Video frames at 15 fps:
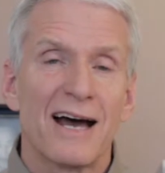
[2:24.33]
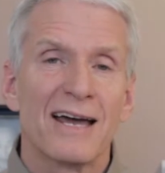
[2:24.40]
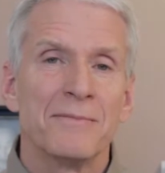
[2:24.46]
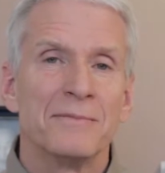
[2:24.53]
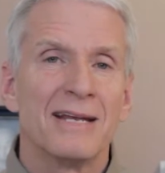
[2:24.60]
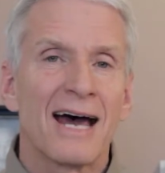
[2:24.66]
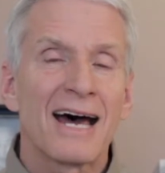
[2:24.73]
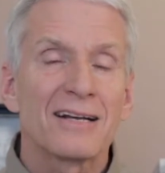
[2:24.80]
I
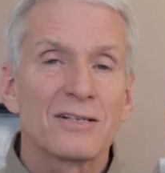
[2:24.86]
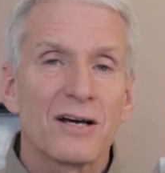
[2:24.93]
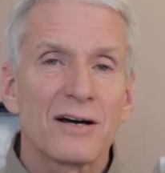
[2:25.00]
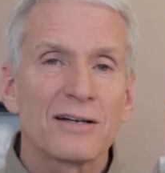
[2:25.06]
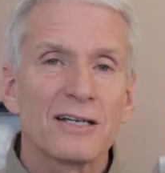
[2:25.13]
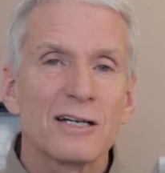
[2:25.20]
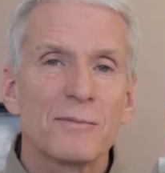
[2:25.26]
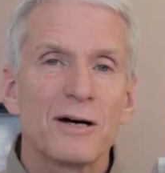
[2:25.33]
am not
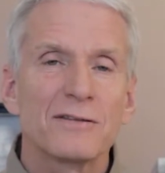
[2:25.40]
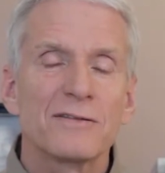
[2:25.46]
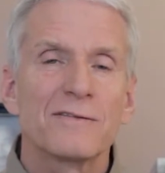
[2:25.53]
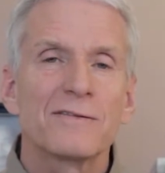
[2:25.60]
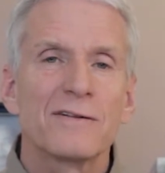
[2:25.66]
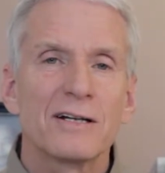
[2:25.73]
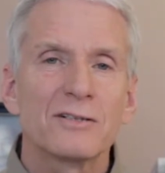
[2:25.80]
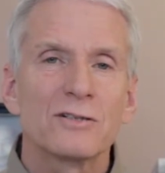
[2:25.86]
talking about the
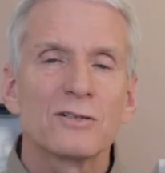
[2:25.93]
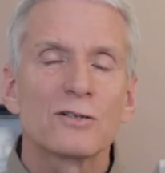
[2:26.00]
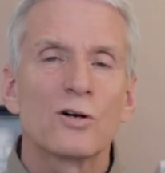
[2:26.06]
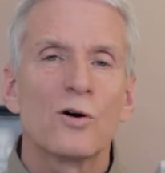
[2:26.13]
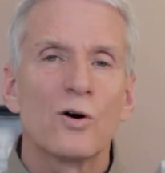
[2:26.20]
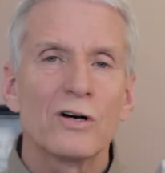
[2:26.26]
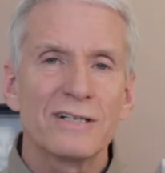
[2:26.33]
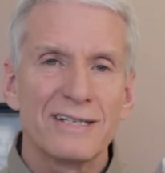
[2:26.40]
frontal
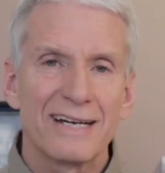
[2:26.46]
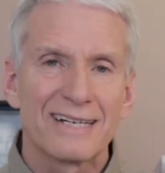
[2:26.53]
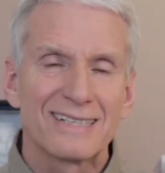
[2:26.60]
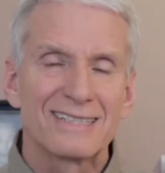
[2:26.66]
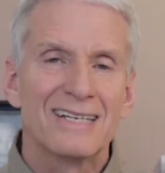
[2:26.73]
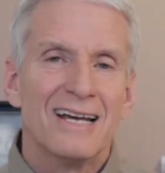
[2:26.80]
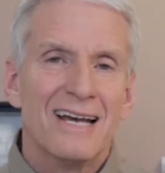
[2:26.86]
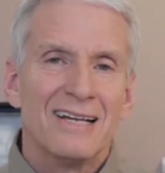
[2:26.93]

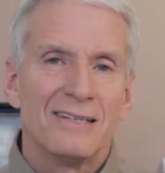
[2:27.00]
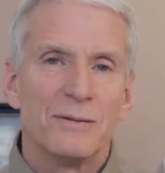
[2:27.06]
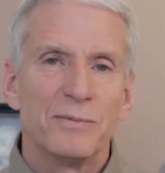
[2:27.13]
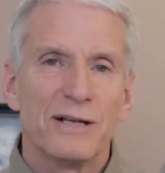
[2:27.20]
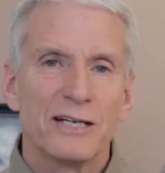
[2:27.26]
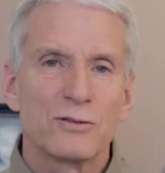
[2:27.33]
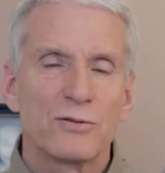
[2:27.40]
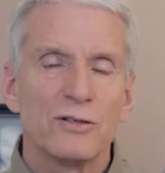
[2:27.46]
cortex, the
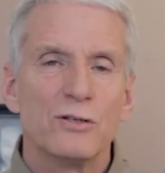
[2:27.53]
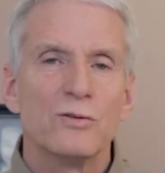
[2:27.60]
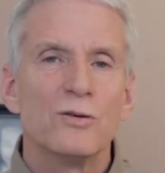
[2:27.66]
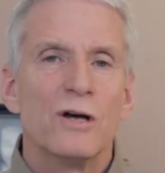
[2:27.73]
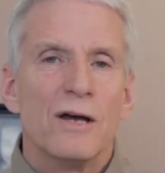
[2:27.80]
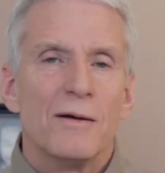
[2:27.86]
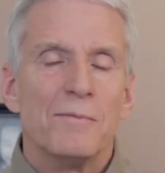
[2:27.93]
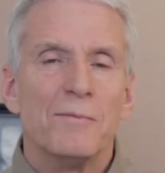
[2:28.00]
place where you
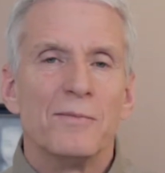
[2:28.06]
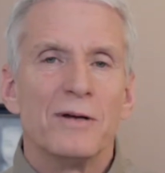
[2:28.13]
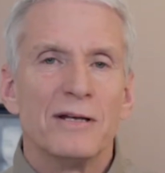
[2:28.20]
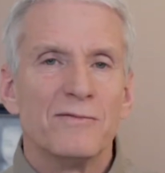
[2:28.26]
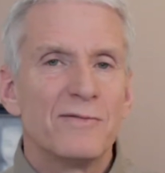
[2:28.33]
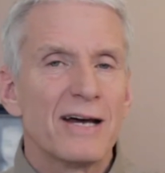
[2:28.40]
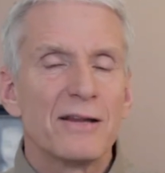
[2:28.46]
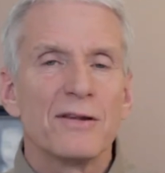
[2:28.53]

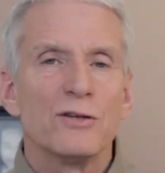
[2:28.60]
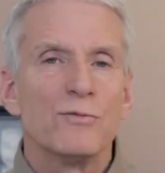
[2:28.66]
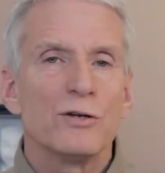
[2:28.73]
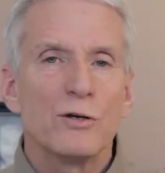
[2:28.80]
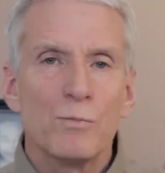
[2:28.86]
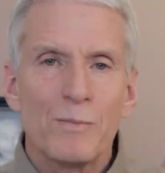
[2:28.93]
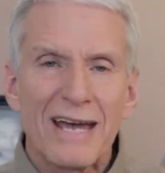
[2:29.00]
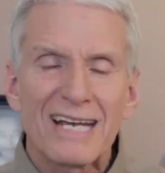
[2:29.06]

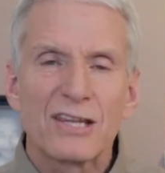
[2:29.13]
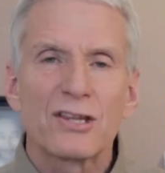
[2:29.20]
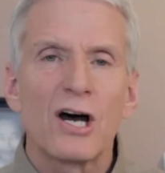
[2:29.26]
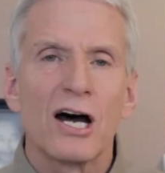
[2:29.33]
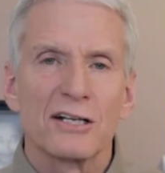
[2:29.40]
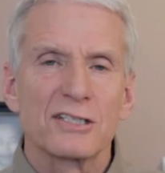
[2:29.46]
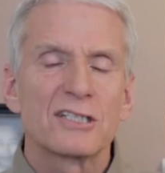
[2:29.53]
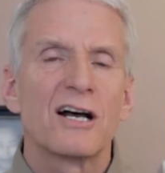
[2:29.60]
make
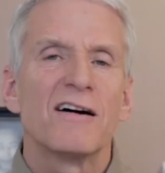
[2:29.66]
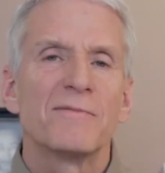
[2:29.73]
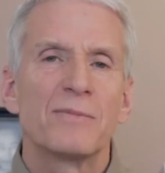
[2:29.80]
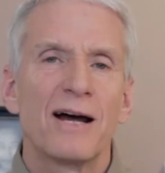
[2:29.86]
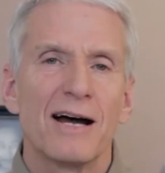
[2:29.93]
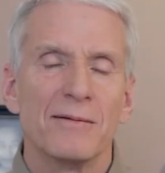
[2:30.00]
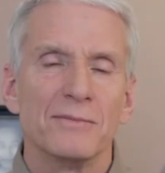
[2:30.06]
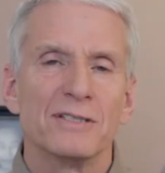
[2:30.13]
thoughts, solve
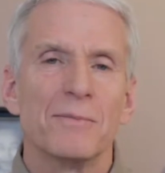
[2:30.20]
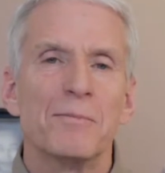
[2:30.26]
problems.